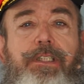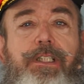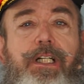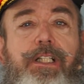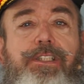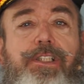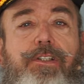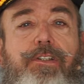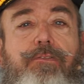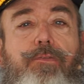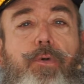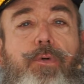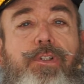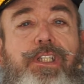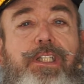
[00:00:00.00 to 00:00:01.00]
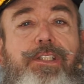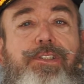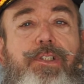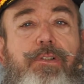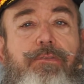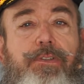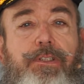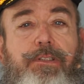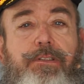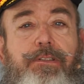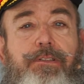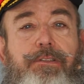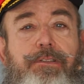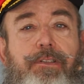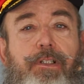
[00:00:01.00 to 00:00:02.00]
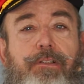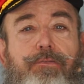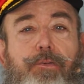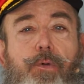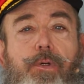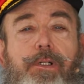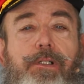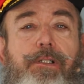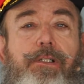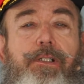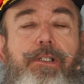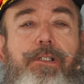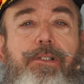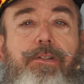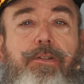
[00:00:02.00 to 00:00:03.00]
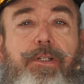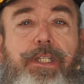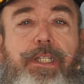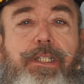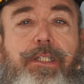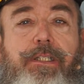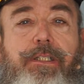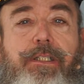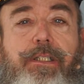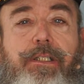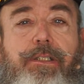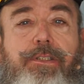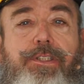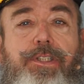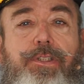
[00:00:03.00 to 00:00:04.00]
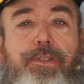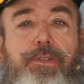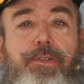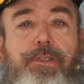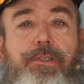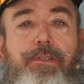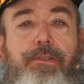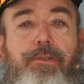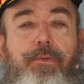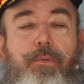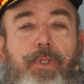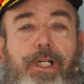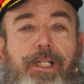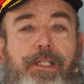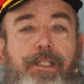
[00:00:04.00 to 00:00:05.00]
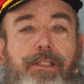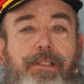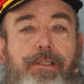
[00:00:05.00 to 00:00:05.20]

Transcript: until the voting is over. On 4, 3, 2, 1,